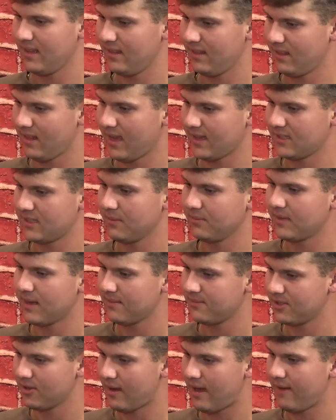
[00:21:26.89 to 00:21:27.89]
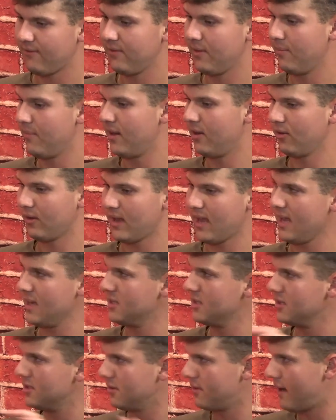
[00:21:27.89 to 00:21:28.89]
like sometimes they'll have the metal
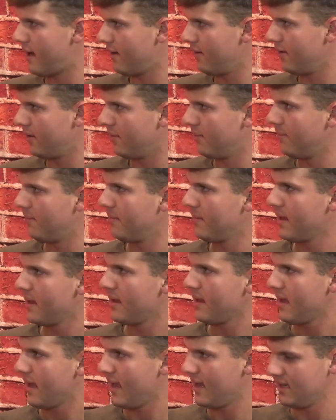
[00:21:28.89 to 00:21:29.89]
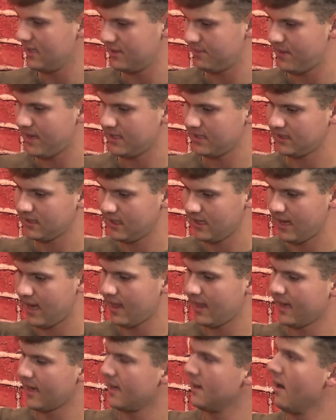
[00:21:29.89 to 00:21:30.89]
cages around them, and it's basically
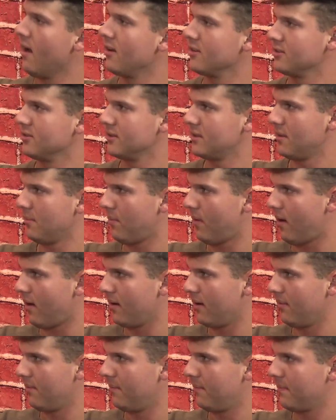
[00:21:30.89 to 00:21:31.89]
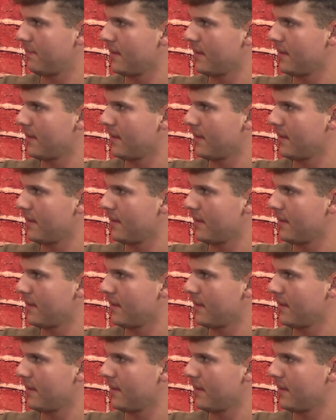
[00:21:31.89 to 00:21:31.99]
got like a nozzle at the bottom.